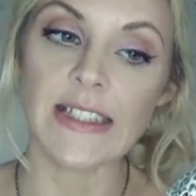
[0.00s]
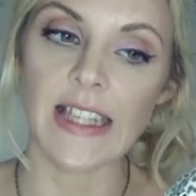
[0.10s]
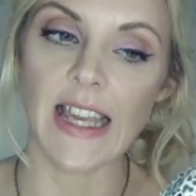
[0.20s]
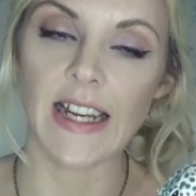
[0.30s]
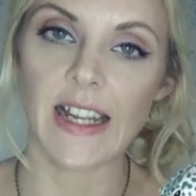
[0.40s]

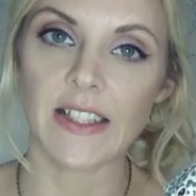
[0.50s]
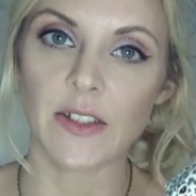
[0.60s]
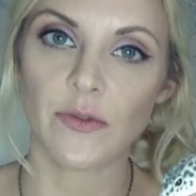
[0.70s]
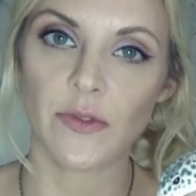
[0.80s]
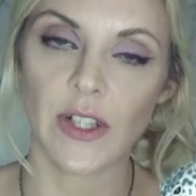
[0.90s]
skin is
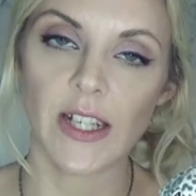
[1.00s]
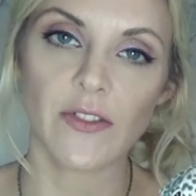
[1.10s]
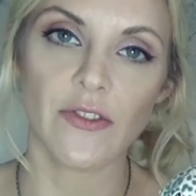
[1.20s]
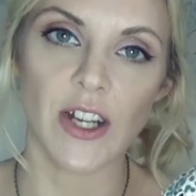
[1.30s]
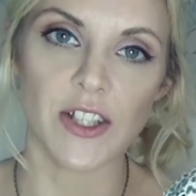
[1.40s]
really
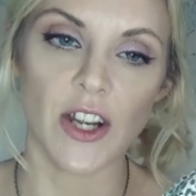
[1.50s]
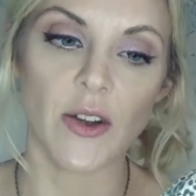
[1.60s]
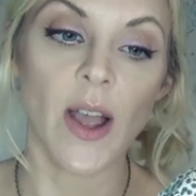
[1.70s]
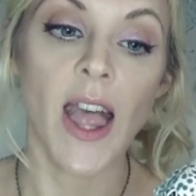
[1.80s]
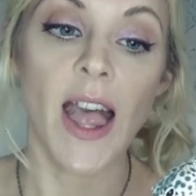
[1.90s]
fragile